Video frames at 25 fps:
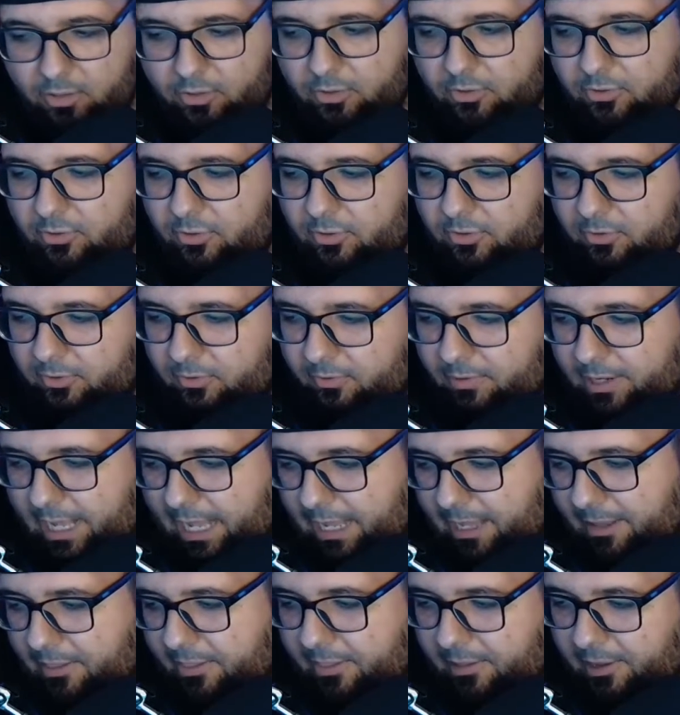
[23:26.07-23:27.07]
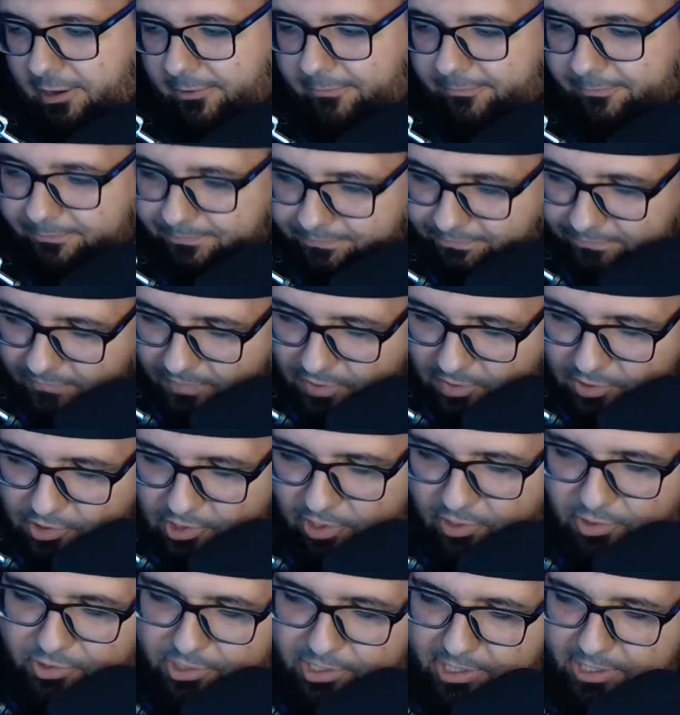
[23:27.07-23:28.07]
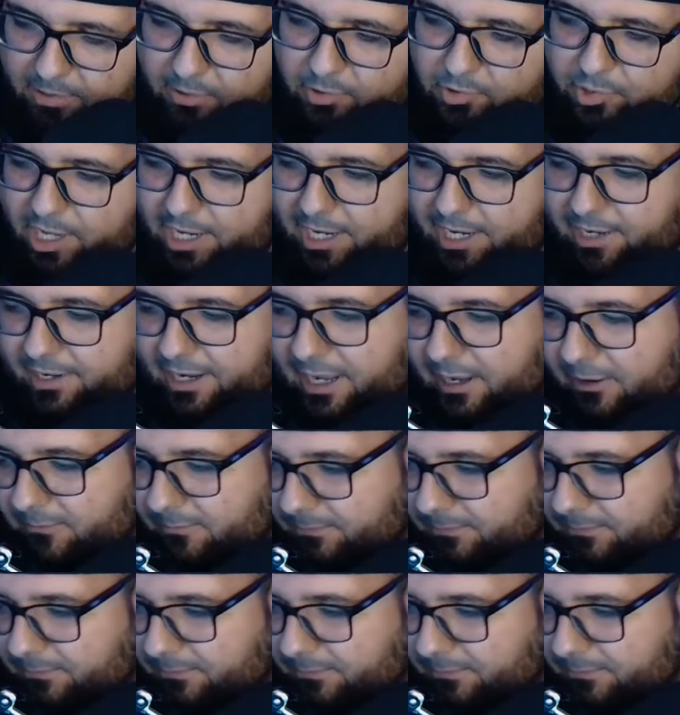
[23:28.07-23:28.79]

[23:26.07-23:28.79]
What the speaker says: do that. So Shang-Chi, go check it out.